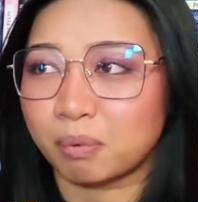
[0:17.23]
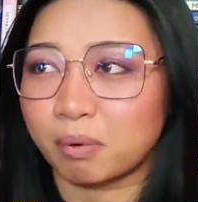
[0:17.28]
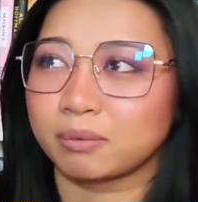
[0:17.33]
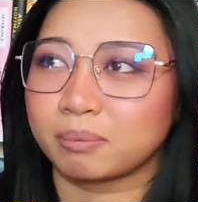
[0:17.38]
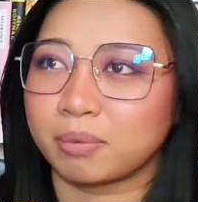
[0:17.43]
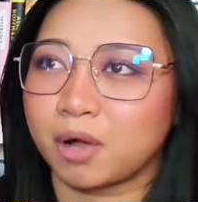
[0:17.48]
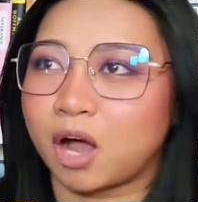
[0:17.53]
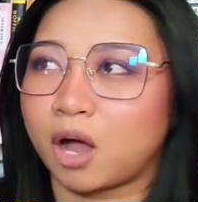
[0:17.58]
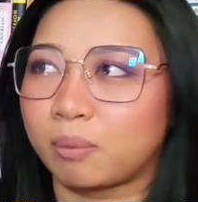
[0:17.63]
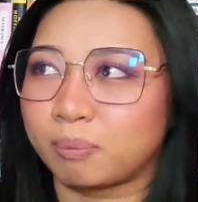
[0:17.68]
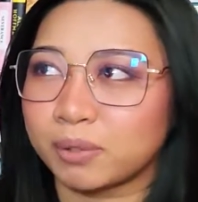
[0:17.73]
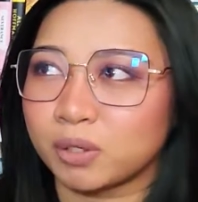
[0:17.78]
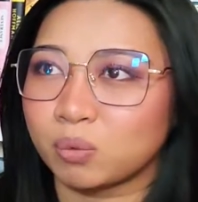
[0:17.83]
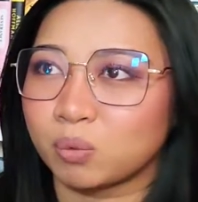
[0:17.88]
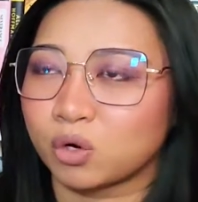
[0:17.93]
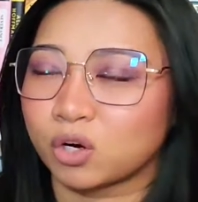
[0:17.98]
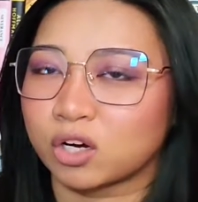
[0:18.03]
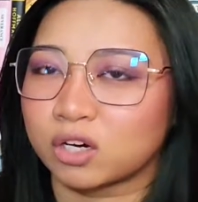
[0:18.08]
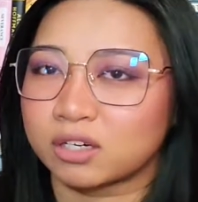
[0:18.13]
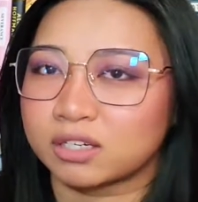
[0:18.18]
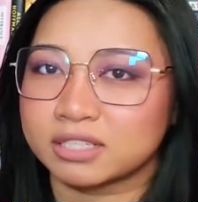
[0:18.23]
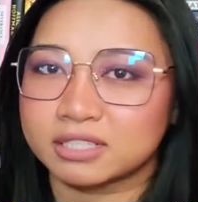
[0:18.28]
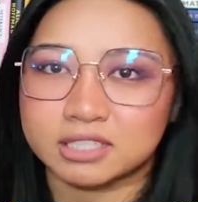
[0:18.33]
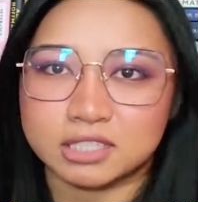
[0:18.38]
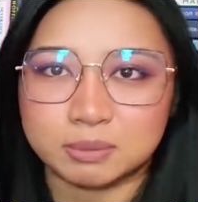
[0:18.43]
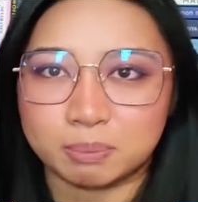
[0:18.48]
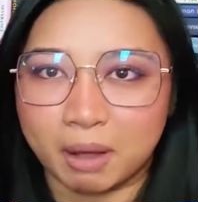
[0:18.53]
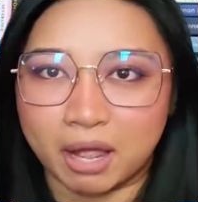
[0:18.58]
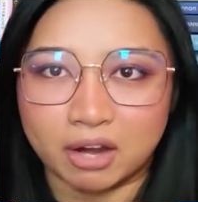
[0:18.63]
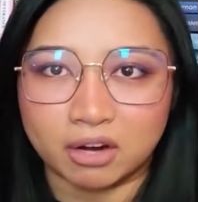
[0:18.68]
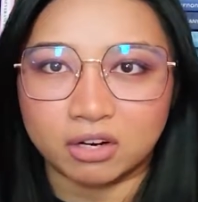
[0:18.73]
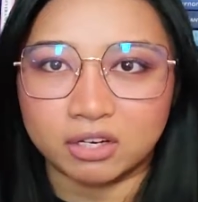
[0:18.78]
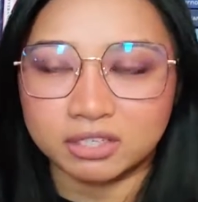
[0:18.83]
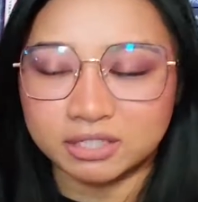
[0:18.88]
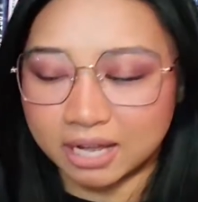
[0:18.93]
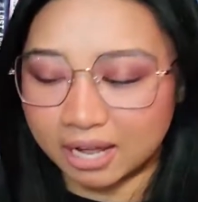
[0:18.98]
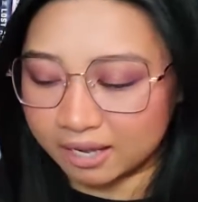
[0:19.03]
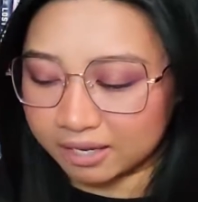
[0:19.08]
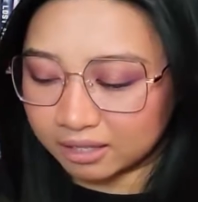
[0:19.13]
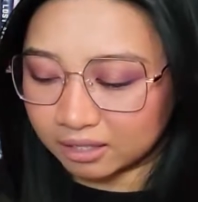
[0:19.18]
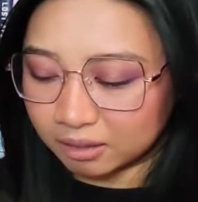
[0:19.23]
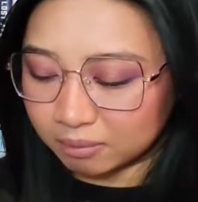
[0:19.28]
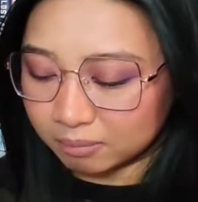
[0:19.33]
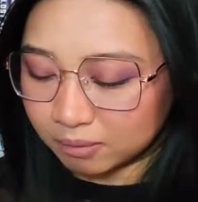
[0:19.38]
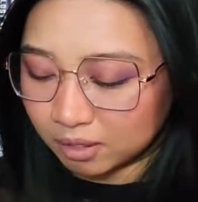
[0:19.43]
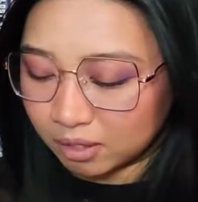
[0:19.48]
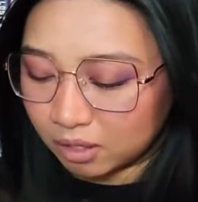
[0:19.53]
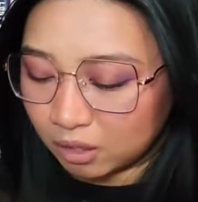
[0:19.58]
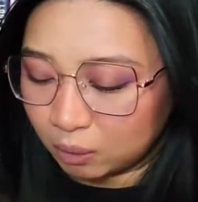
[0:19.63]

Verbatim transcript: the Poppy War inspired item,